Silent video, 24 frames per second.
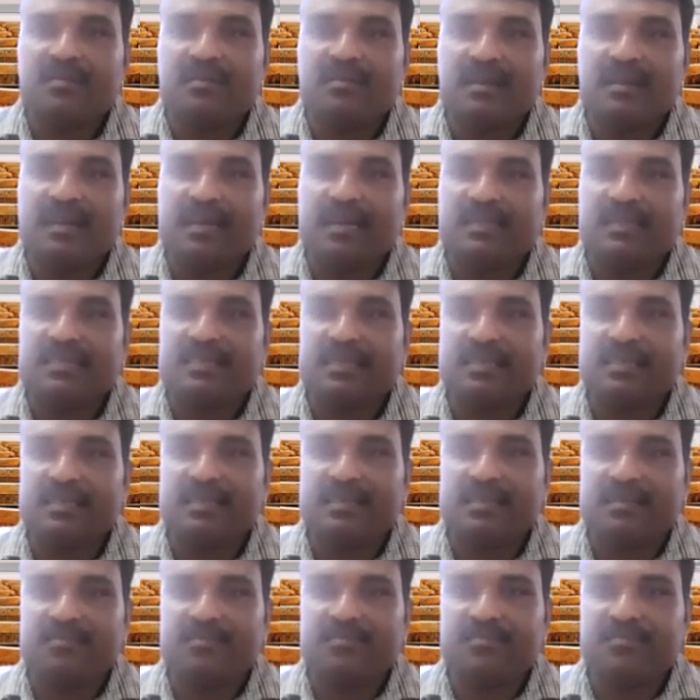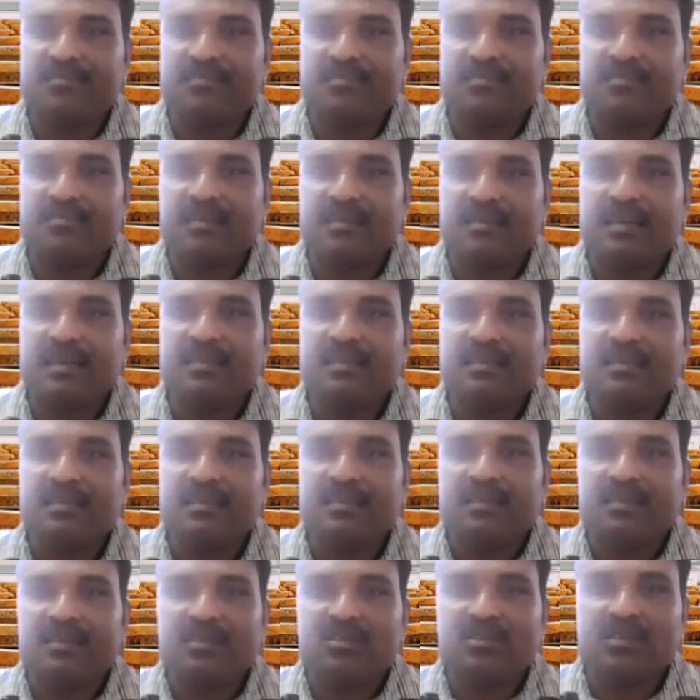1 x is here, right?
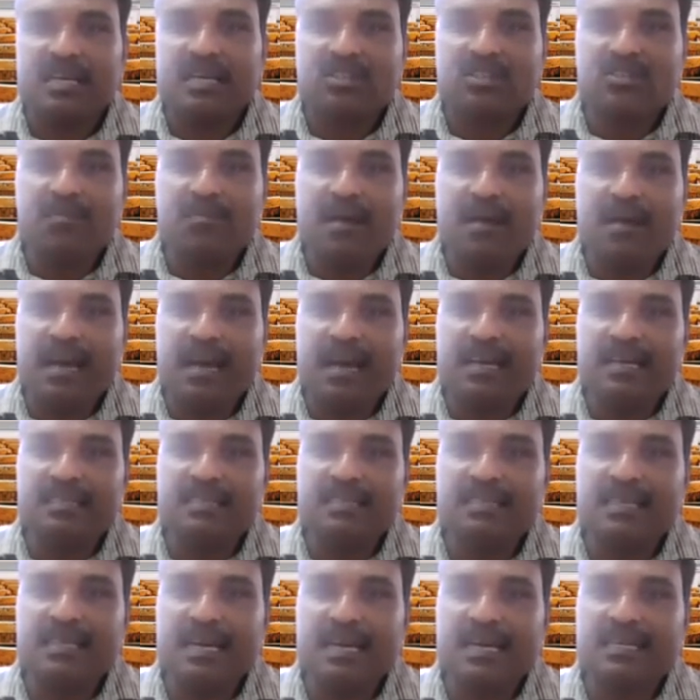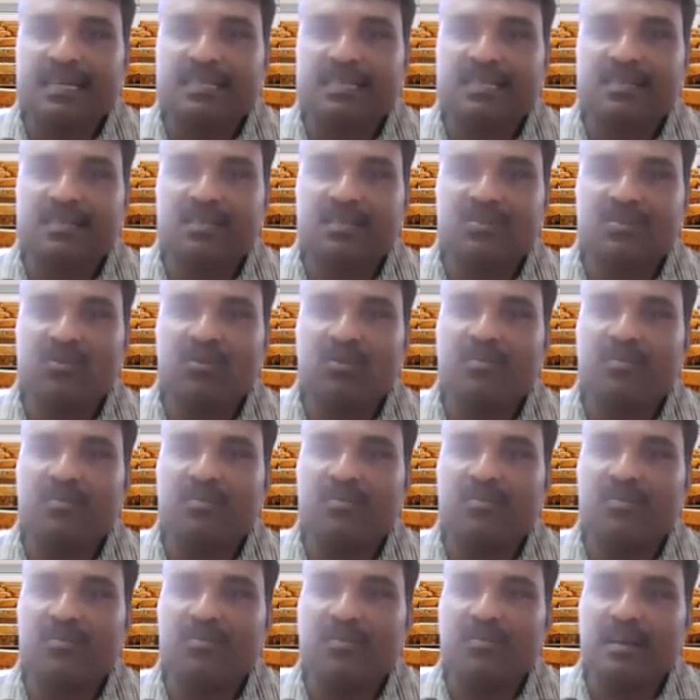So as to balance this x cube,
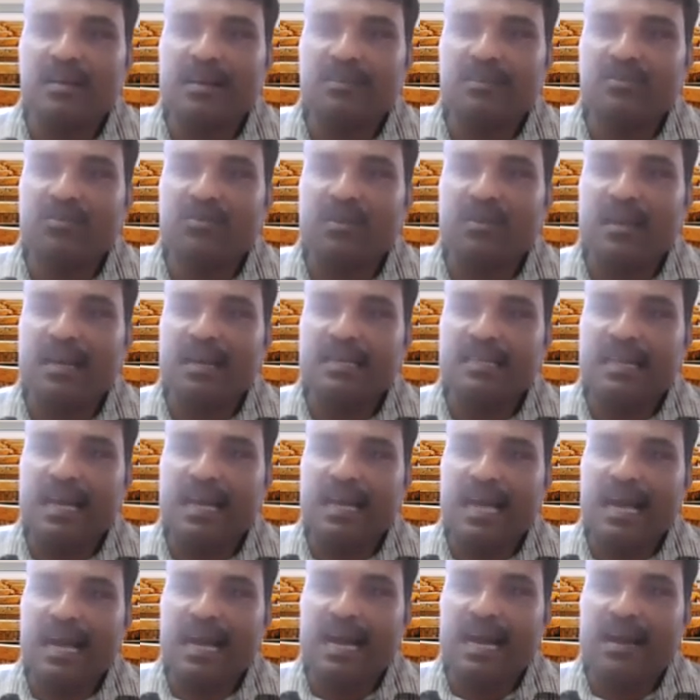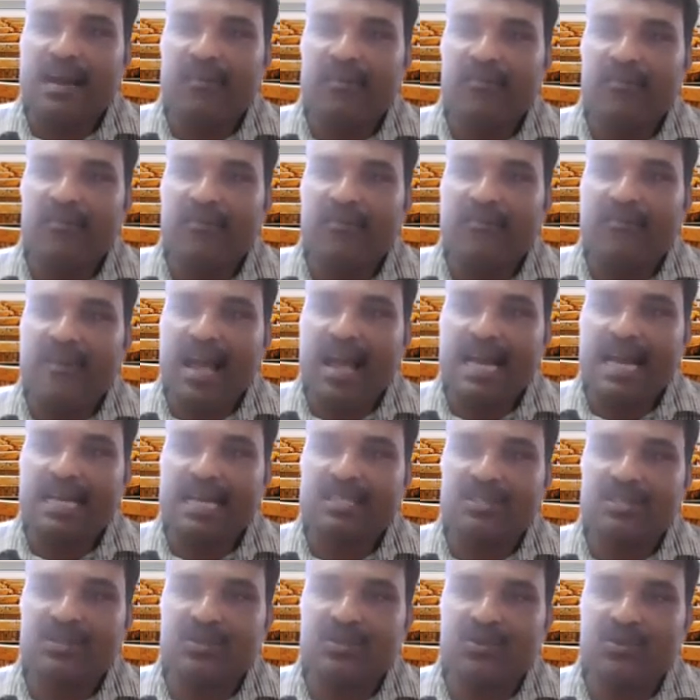we have to write
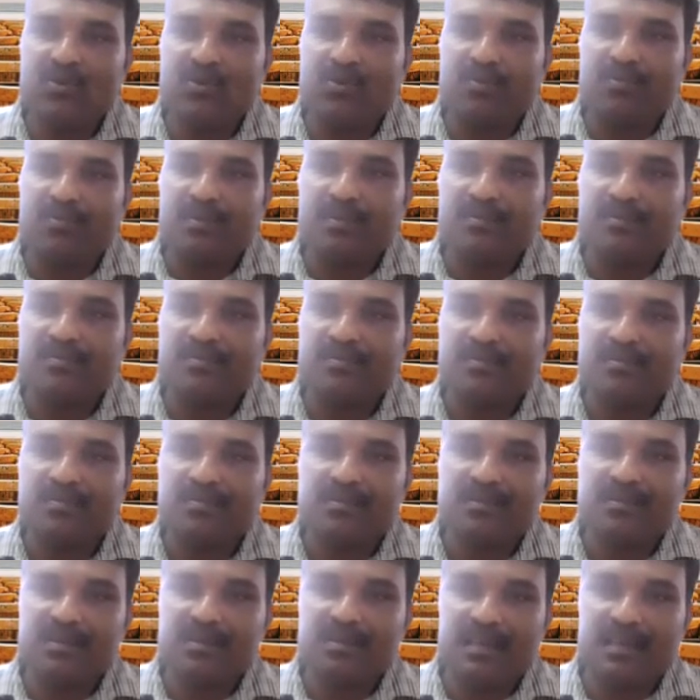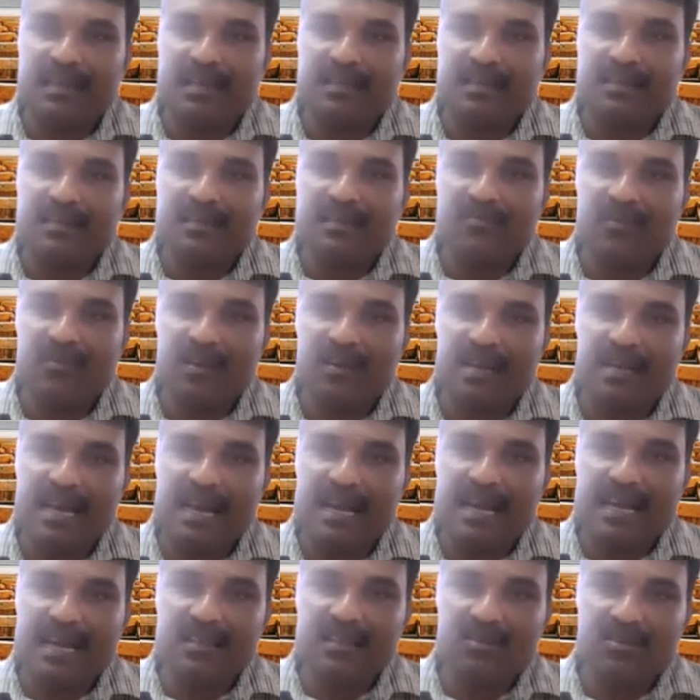x cube, right?
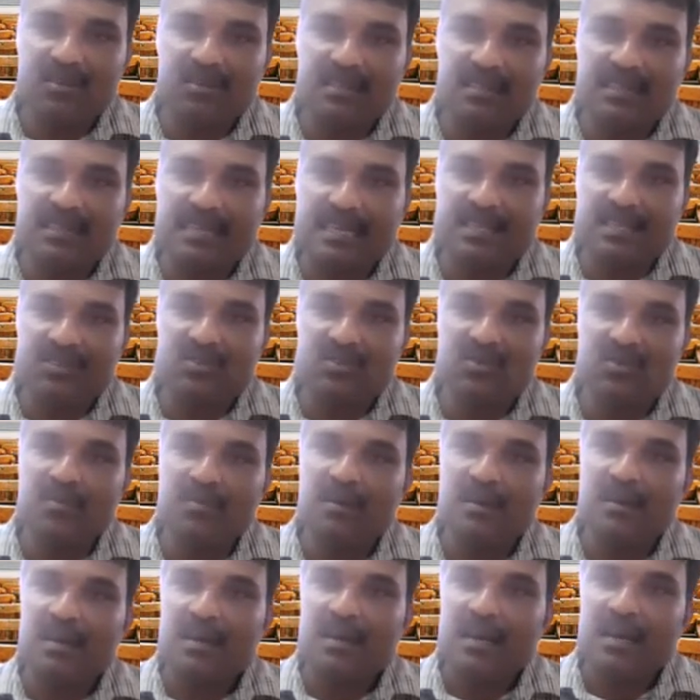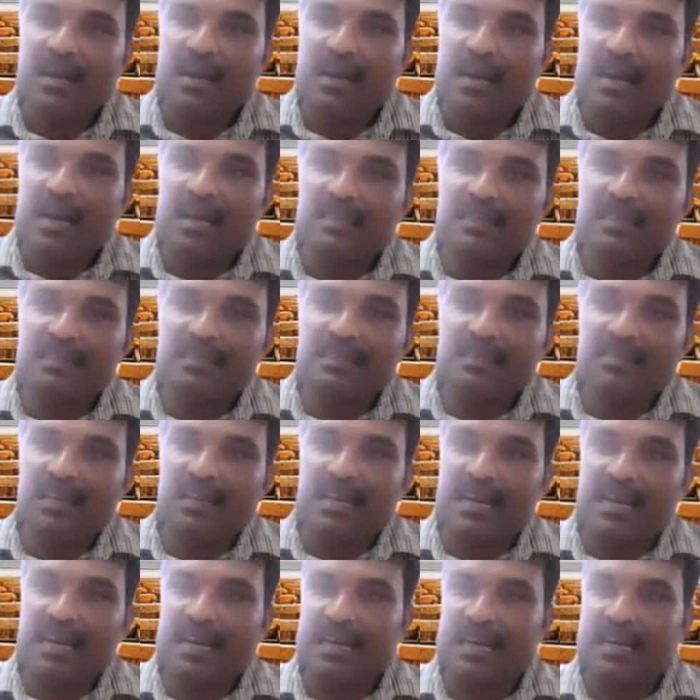Okay. So this x cube and this will
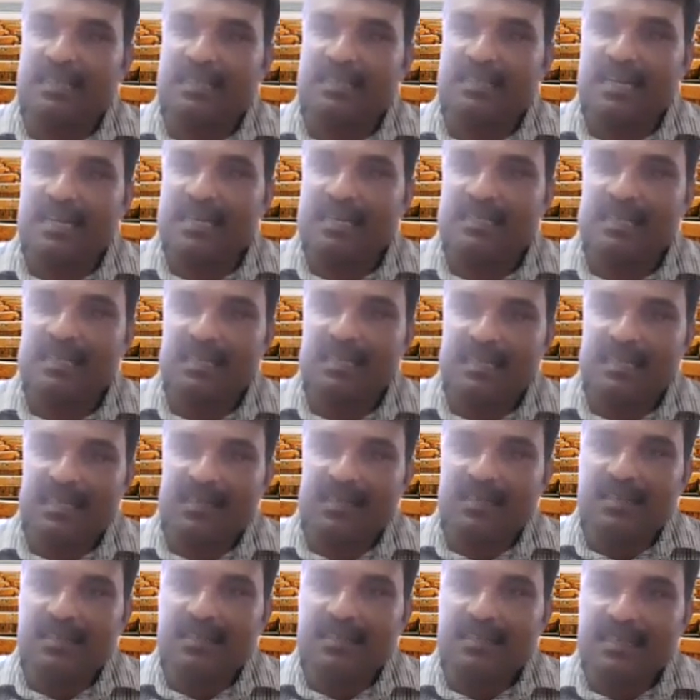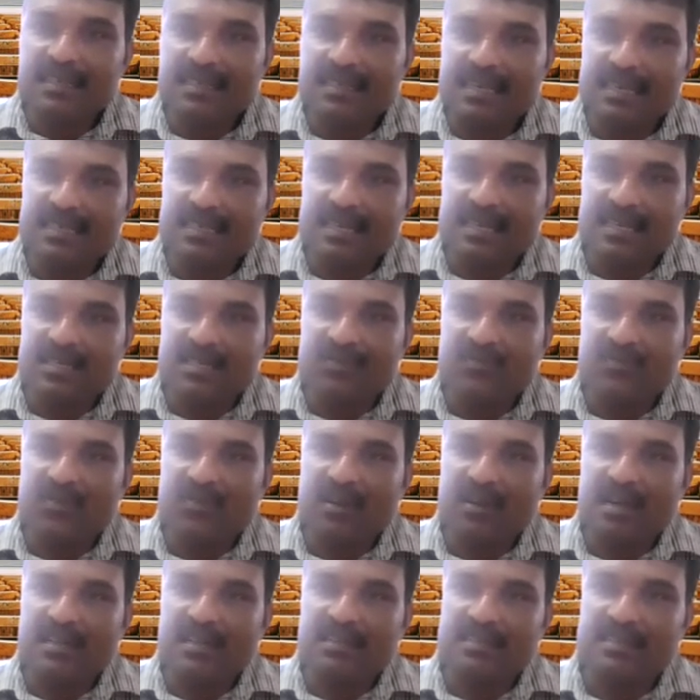get cancel. This x raised to
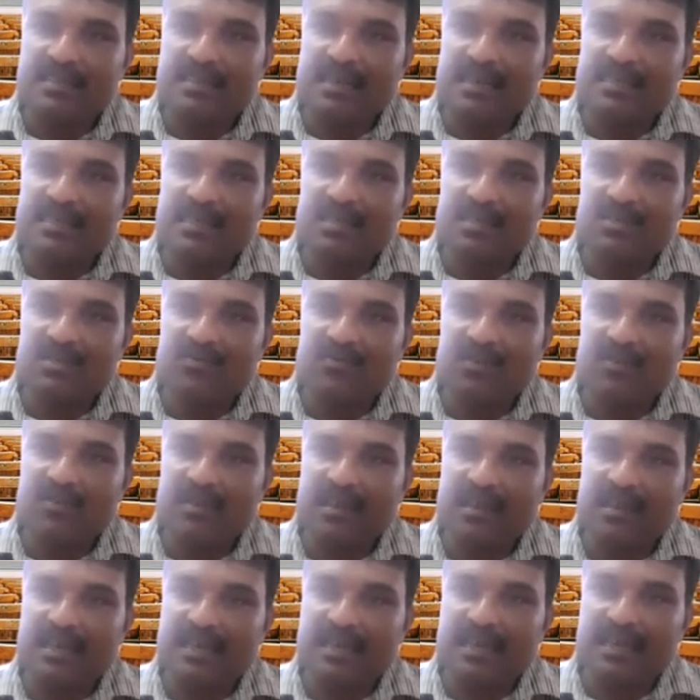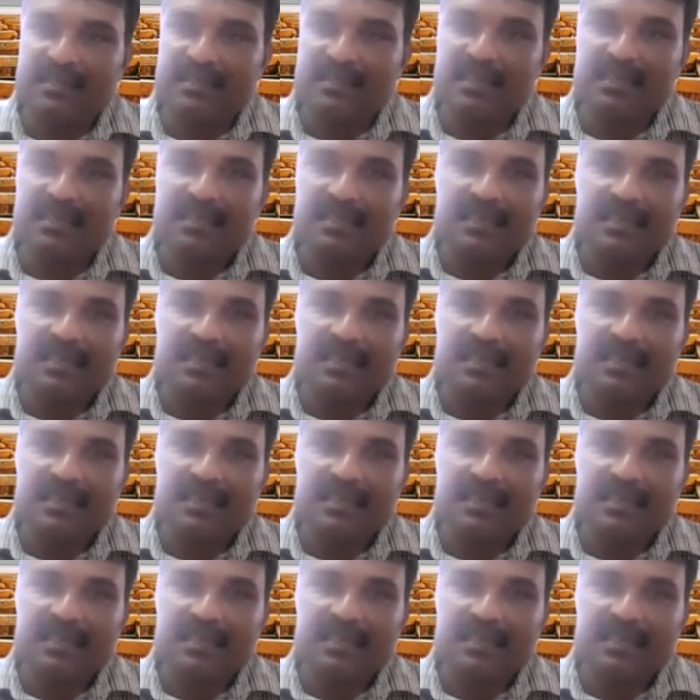4 and this x raised to 4 will cancel.